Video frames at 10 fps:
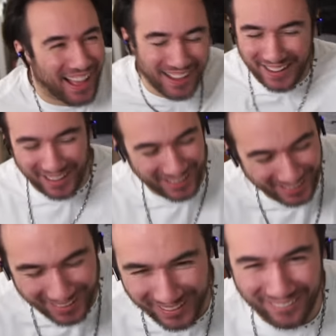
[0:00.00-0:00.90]

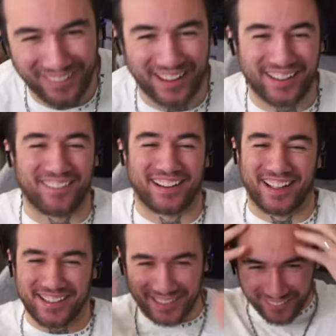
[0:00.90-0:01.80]
Come on, come on,
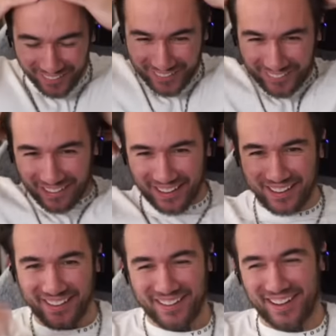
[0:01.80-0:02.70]
guys.
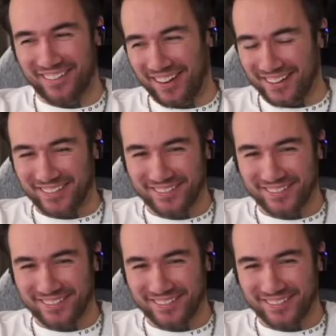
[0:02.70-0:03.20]
Come on.